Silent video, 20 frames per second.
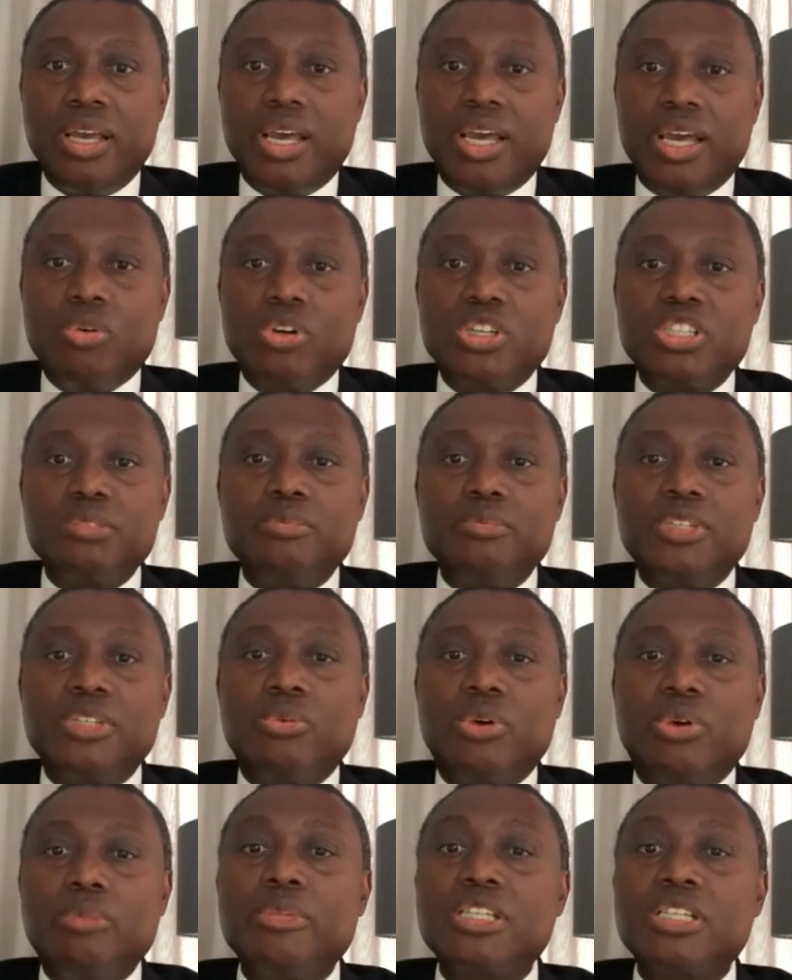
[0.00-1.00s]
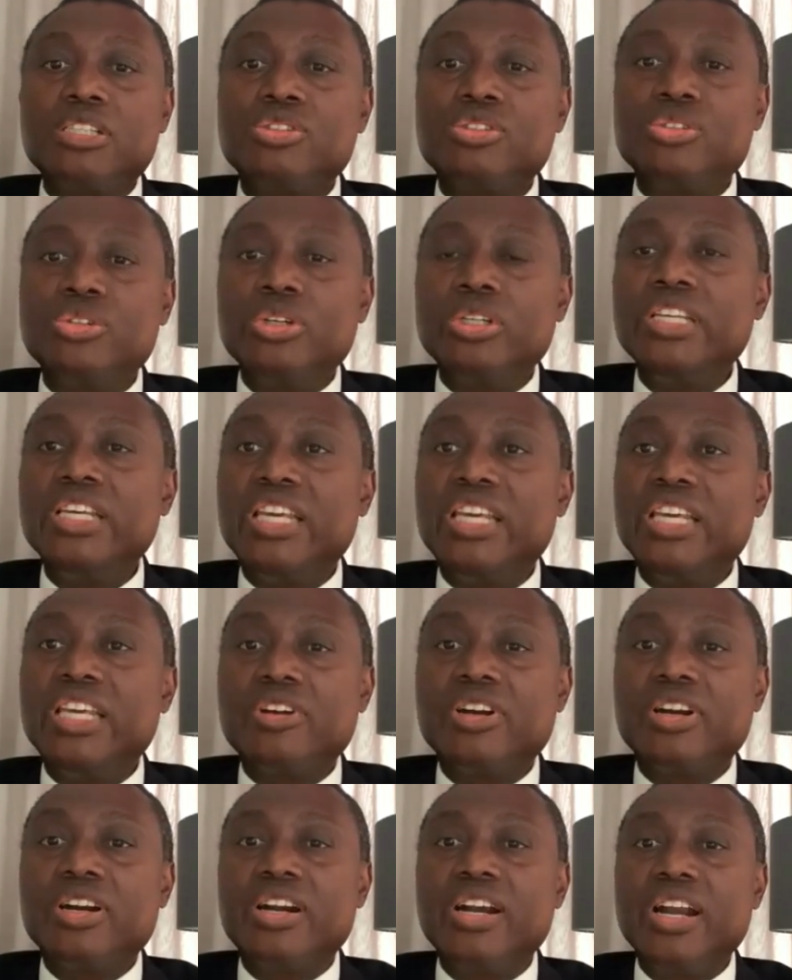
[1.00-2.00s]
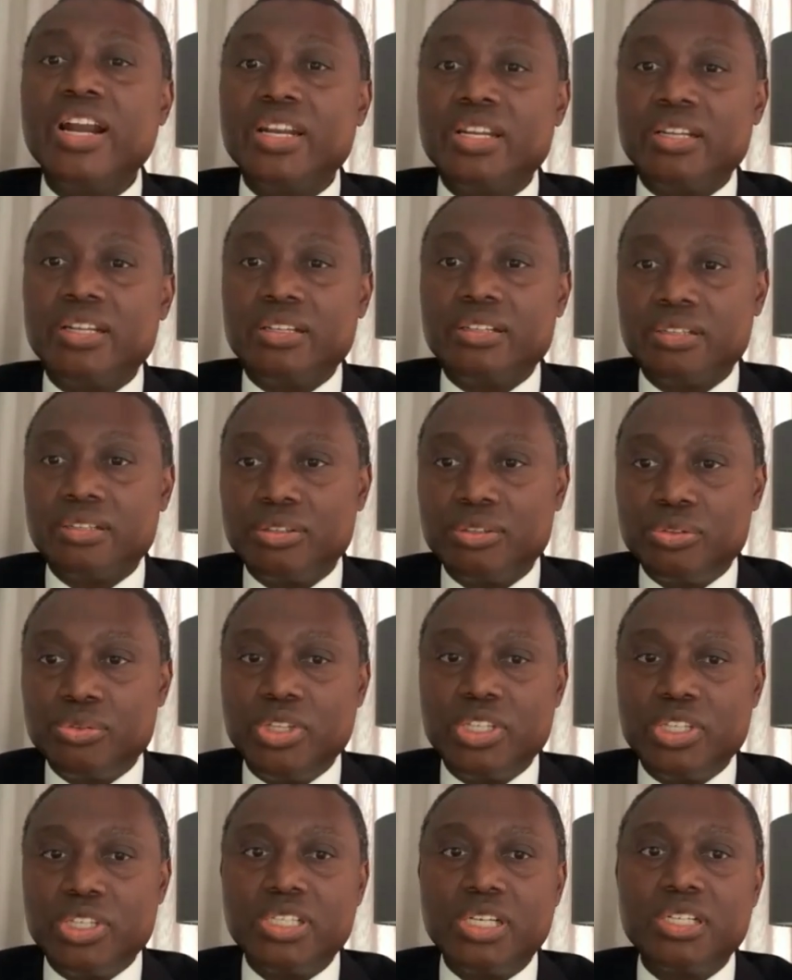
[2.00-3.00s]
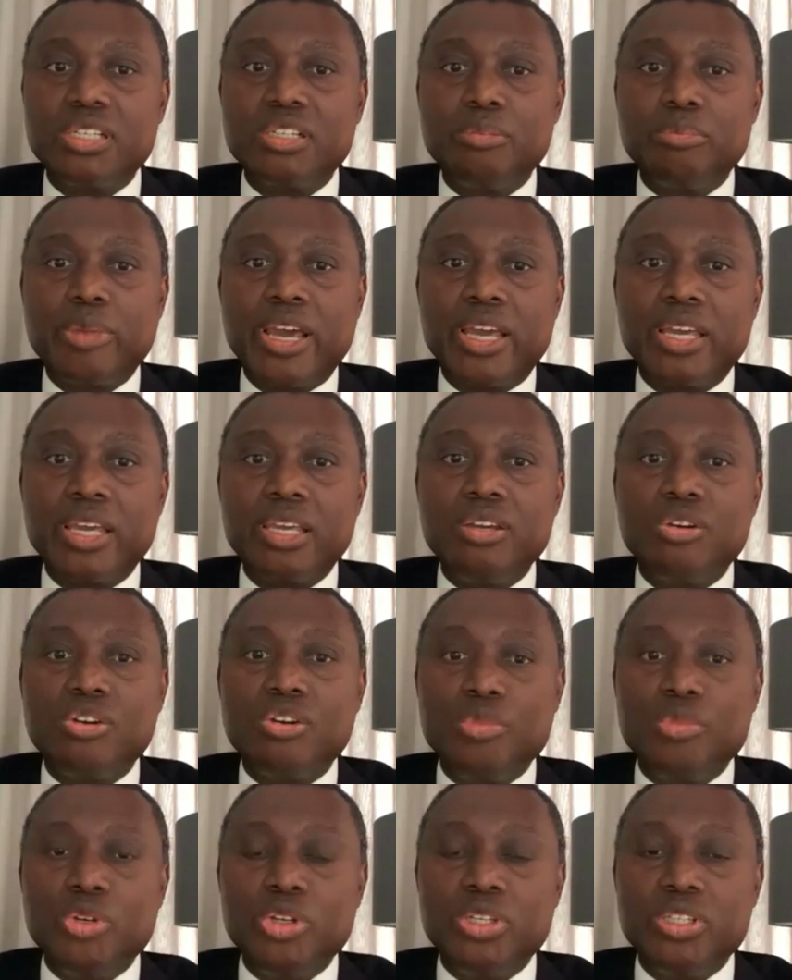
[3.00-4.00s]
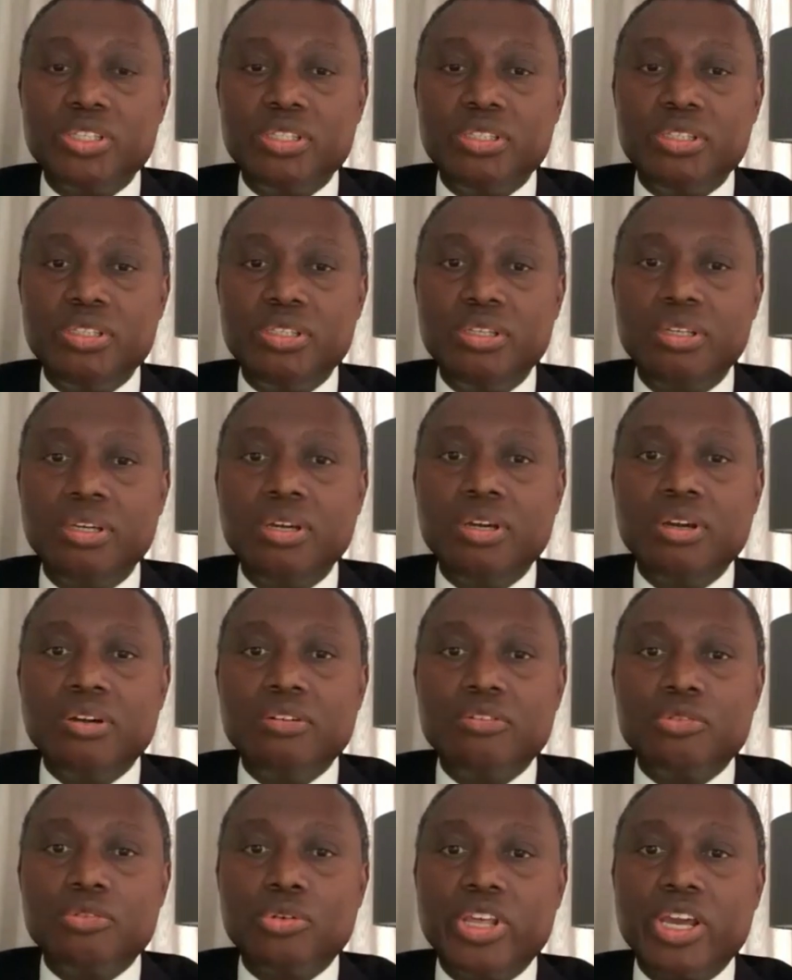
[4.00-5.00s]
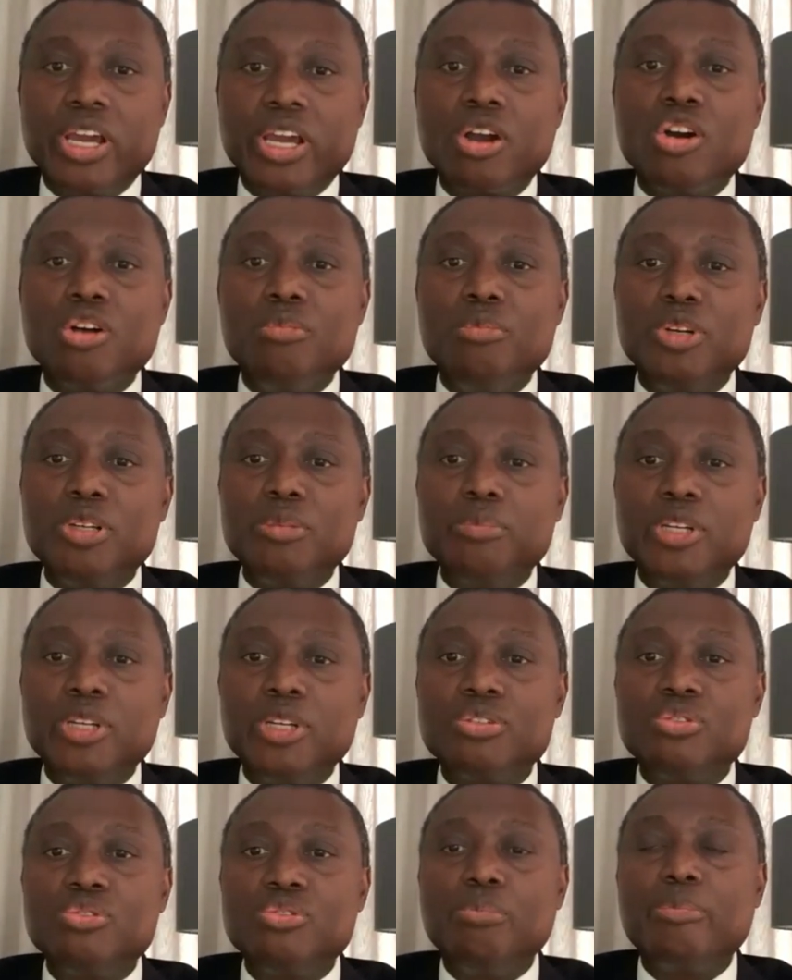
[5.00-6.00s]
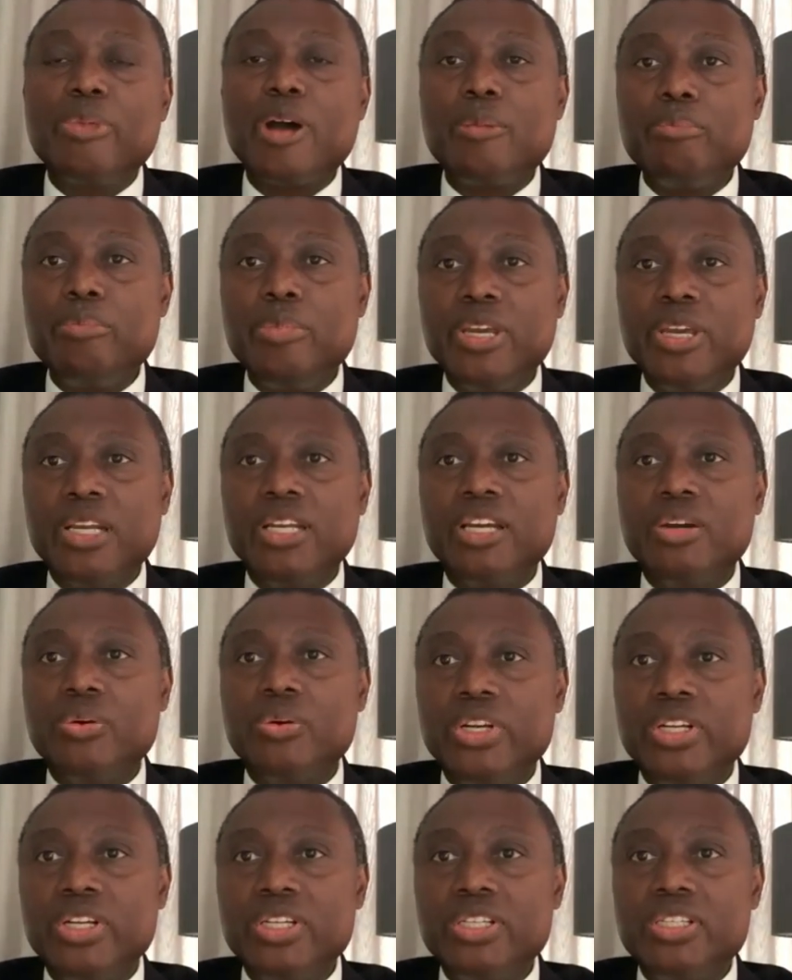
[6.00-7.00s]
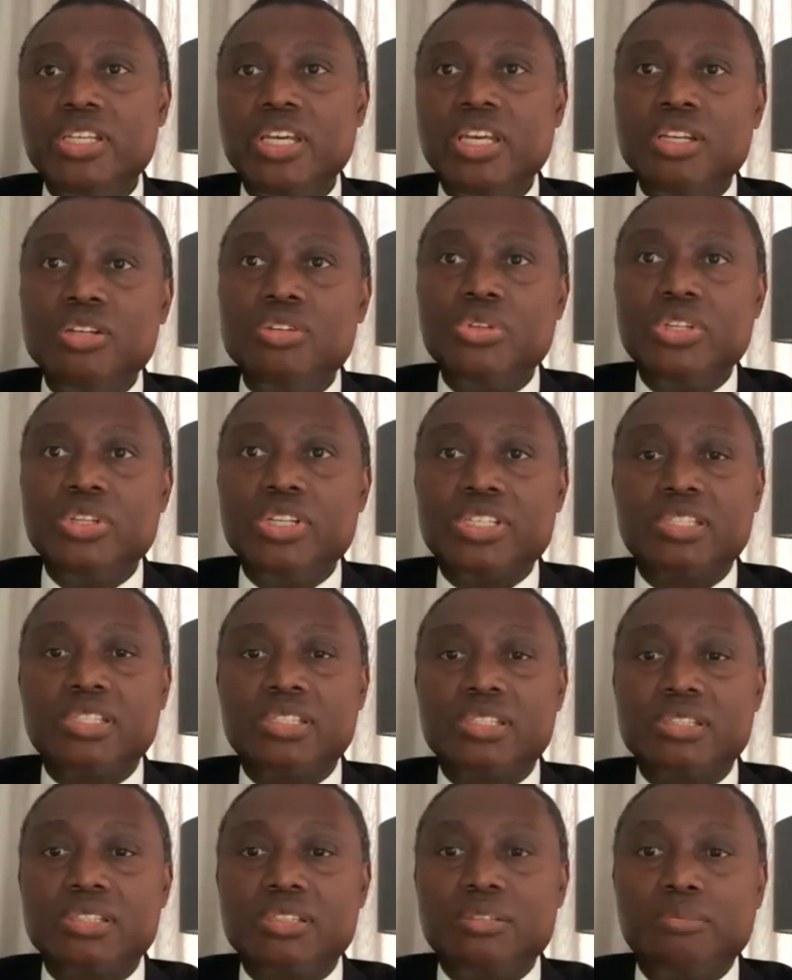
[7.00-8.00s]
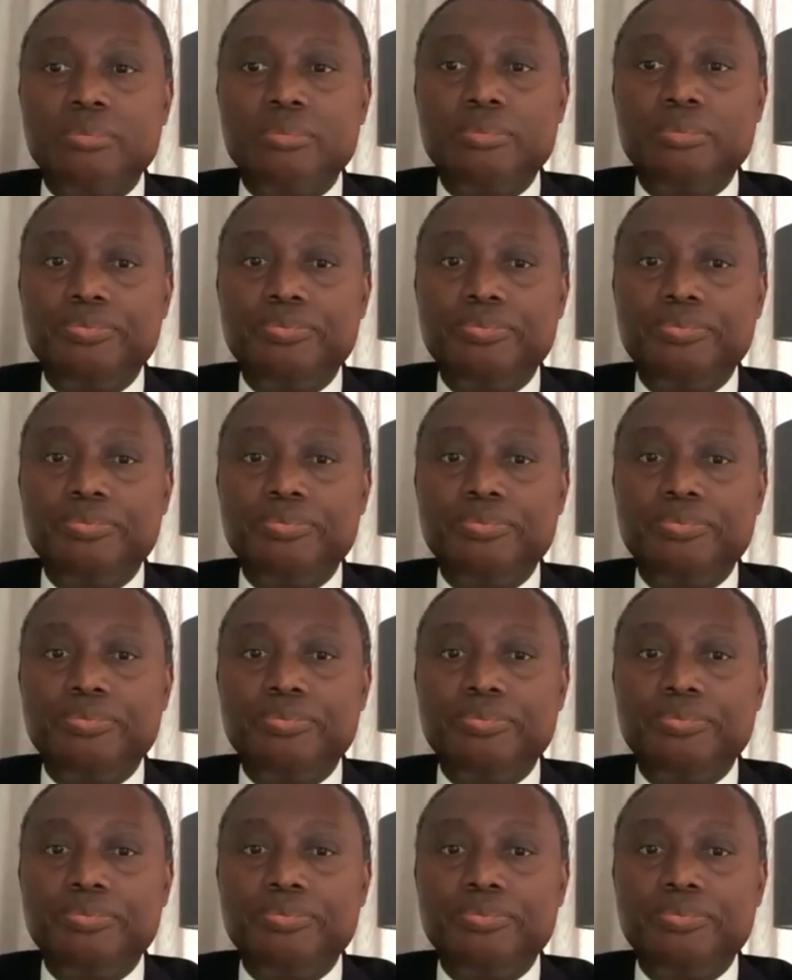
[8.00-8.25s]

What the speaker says: And one must certainly give credit to the central banking community for their commitment to pumping liquidity into the system.